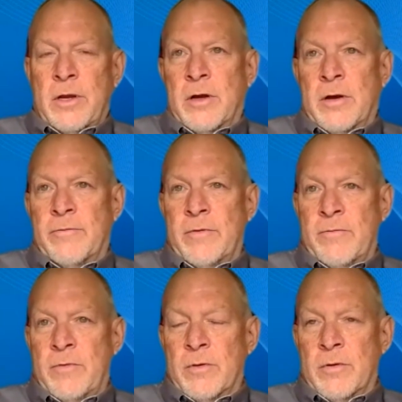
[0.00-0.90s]

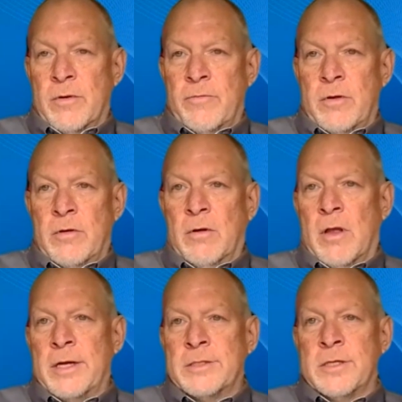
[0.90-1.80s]
if you're
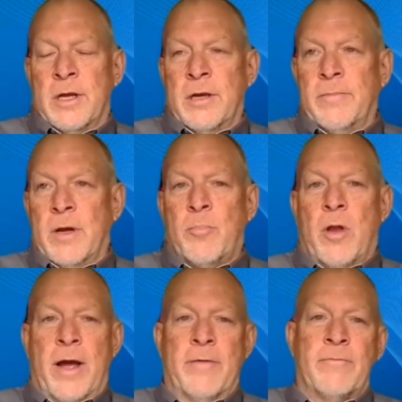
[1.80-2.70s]
utilizing
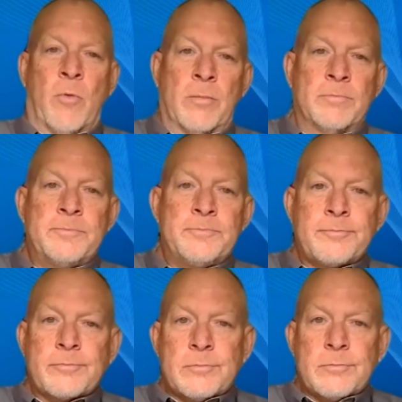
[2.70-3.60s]
a platform,